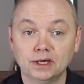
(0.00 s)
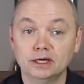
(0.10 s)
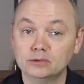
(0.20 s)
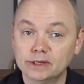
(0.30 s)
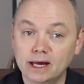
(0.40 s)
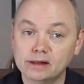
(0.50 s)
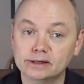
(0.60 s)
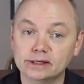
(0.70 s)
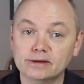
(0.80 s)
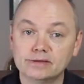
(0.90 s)
In
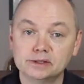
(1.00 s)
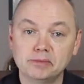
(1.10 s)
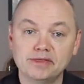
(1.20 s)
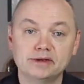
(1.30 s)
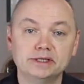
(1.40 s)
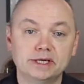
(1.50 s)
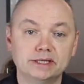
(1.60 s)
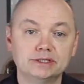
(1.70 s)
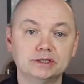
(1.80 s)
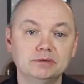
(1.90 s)
reality, this method
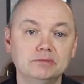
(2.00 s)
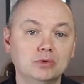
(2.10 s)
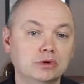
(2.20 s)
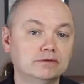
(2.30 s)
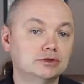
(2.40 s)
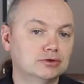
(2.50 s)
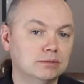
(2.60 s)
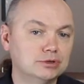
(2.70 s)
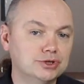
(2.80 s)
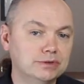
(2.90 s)
tends to be more of a
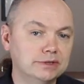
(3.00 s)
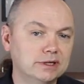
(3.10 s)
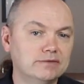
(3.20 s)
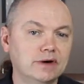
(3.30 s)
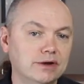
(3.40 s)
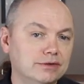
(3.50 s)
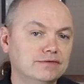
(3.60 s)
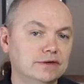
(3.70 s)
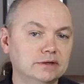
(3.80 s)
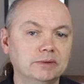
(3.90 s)
troubleshooting of other
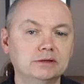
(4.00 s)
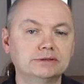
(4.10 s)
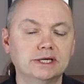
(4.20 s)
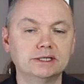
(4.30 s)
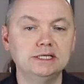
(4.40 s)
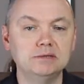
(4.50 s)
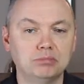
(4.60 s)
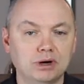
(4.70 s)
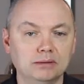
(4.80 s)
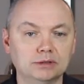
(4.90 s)
fundamental technique
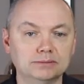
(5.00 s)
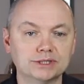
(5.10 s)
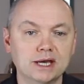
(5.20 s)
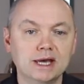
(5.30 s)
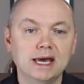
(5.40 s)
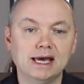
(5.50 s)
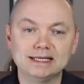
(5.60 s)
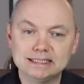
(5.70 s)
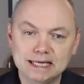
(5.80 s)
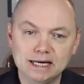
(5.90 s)
problems, and a
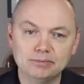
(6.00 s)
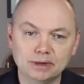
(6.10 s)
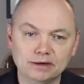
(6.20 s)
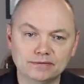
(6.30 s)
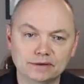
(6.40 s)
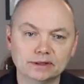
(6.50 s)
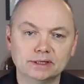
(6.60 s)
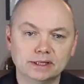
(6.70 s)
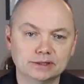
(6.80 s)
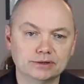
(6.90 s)
side benefit
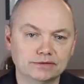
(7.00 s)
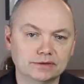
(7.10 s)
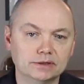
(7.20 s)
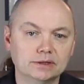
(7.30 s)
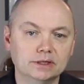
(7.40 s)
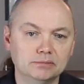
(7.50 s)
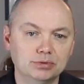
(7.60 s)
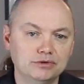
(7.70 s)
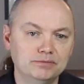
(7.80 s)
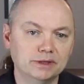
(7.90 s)
is often
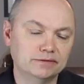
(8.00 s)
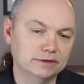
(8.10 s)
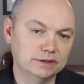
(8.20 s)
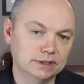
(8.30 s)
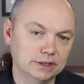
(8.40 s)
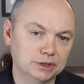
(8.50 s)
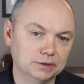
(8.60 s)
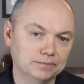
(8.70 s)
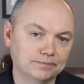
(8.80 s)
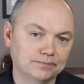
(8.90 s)
improvement of intonation.